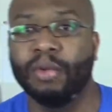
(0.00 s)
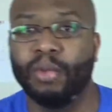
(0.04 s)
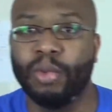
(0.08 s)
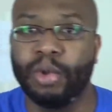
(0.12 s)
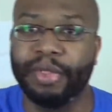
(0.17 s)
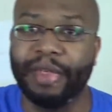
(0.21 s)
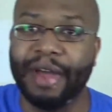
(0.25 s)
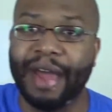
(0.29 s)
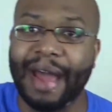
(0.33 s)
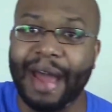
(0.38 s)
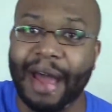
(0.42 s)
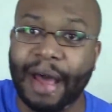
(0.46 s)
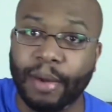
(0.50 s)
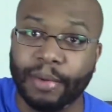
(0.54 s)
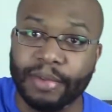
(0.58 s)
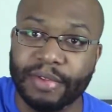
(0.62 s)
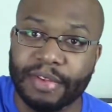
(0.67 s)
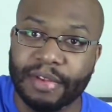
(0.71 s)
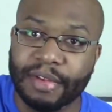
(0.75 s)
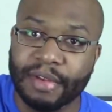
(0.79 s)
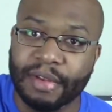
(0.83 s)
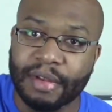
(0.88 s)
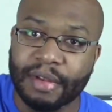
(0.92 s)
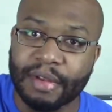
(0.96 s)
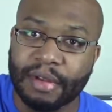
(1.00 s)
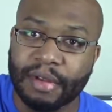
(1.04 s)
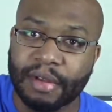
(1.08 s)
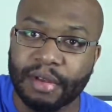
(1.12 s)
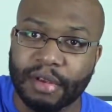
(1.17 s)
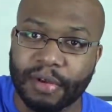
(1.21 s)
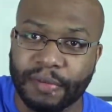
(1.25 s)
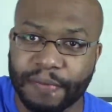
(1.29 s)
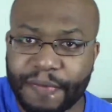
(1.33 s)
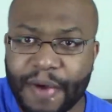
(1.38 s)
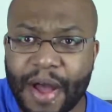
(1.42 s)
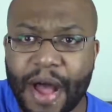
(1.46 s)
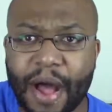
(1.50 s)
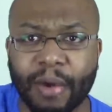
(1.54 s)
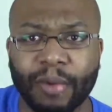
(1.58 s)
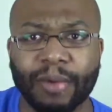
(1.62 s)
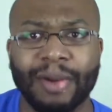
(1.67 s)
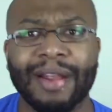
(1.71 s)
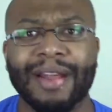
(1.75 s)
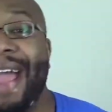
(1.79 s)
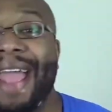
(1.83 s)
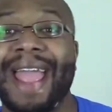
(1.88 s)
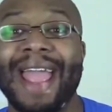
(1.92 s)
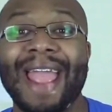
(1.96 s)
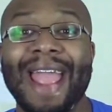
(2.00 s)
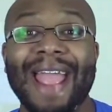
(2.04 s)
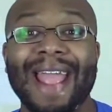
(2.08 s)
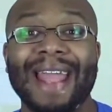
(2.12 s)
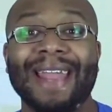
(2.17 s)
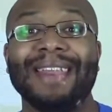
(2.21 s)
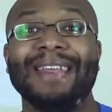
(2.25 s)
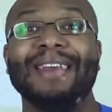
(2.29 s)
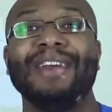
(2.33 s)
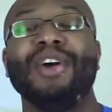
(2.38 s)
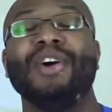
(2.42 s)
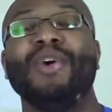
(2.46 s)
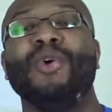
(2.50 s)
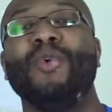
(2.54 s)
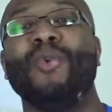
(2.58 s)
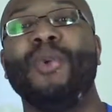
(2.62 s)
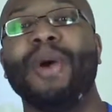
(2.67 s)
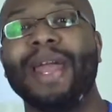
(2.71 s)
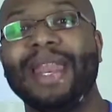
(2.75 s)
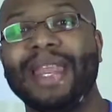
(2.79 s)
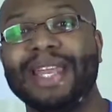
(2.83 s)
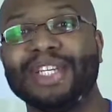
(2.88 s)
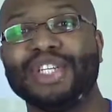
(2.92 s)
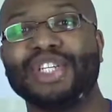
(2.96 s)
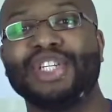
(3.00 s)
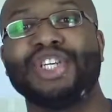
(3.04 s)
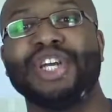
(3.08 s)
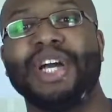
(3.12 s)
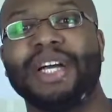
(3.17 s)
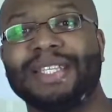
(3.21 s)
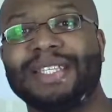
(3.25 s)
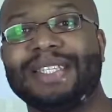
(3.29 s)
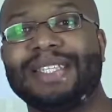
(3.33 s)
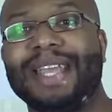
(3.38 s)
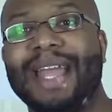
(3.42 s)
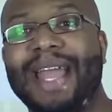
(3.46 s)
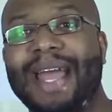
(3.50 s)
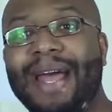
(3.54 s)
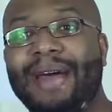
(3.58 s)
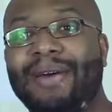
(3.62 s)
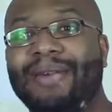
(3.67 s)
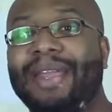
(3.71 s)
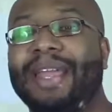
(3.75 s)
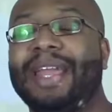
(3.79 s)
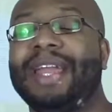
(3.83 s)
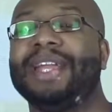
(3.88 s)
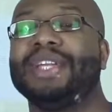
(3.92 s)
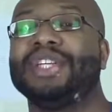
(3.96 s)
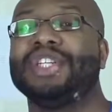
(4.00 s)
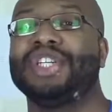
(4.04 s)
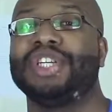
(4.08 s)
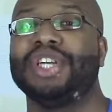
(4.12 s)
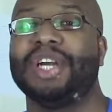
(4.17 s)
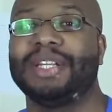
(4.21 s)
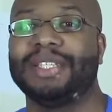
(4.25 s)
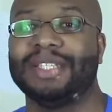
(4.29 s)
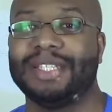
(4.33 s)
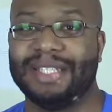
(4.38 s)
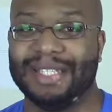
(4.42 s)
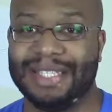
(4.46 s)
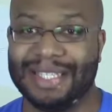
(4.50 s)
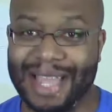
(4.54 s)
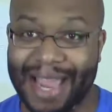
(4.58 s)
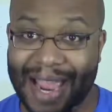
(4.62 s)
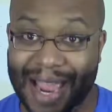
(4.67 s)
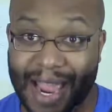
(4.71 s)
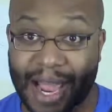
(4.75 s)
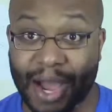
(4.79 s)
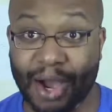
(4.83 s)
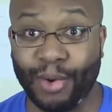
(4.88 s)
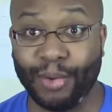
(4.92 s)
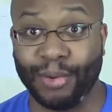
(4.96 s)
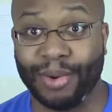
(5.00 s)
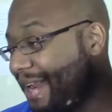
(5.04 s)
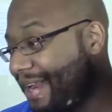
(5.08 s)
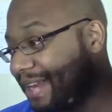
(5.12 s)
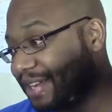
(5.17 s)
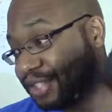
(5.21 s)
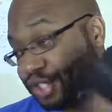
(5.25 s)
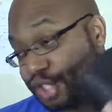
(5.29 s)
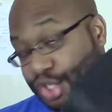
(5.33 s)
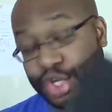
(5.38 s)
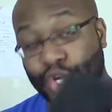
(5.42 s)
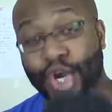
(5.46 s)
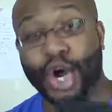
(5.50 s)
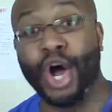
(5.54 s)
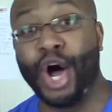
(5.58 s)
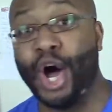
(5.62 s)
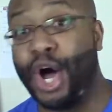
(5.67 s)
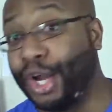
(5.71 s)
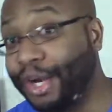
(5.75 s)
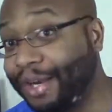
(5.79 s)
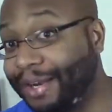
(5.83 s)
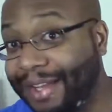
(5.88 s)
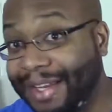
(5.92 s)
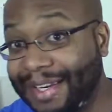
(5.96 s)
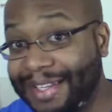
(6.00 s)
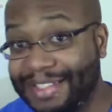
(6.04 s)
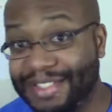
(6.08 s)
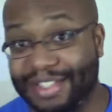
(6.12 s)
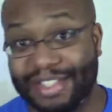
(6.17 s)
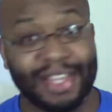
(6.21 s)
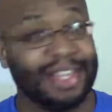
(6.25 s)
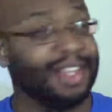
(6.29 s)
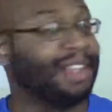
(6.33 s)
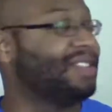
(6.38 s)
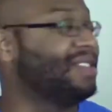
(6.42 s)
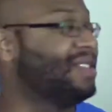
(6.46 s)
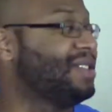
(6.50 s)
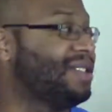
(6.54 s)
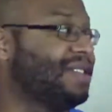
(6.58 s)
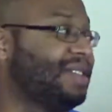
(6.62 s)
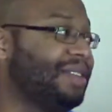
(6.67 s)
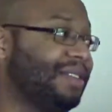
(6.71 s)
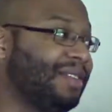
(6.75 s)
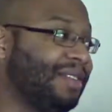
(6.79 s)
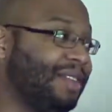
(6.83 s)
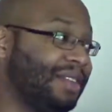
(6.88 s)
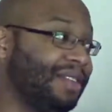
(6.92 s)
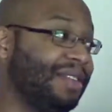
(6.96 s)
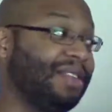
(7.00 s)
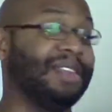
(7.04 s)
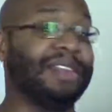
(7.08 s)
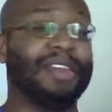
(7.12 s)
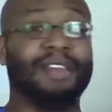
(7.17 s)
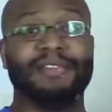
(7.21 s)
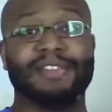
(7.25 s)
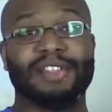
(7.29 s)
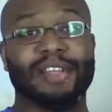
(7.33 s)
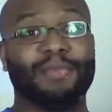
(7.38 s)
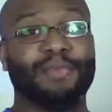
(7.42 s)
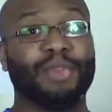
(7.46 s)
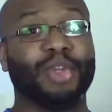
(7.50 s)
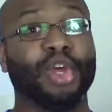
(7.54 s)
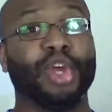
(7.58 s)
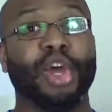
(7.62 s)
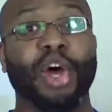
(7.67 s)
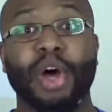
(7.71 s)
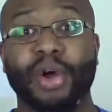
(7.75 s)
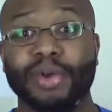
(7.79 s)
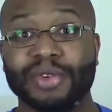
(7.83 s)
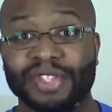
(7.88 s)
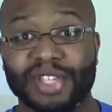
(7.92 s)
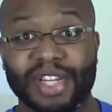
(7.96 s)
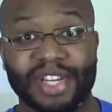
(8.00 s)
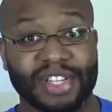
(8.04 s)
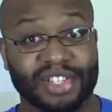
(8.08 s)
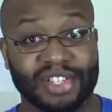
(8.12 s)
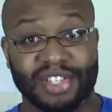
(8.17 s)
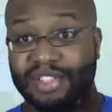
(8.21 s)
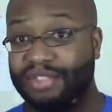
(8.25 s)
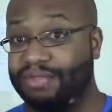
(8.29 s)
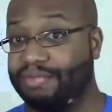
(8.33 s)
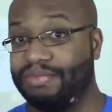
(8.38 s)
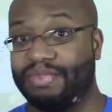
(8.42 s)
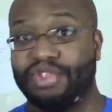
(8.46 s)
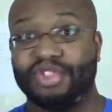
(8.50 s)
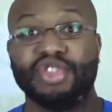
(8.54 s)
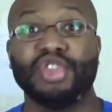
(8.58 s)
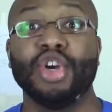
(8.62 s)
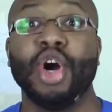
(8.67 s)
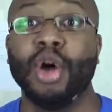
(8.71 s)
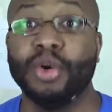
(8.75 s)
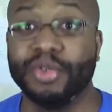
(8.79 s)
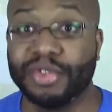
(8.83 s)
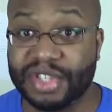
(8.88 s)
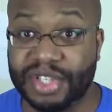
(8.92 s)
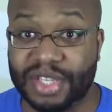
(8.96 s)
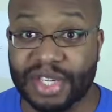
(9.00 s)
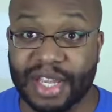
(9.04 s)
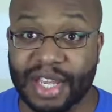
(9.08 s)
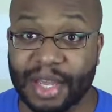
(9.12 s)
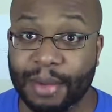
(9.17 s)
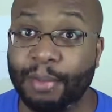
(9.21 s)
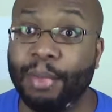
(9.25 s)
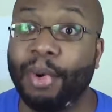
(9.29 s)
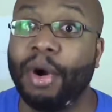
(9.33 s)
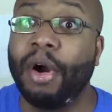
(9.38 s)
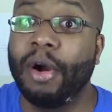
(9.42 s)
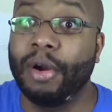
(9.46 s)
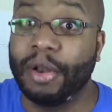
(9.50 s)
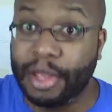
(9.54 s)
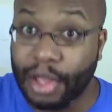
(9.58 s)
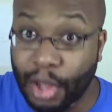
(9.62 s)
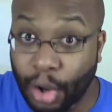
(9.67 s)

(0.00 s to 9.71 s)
without your phone. And when it shuts down, it shuts down. It is gone. It gives up the ghost. It is toast. See, a party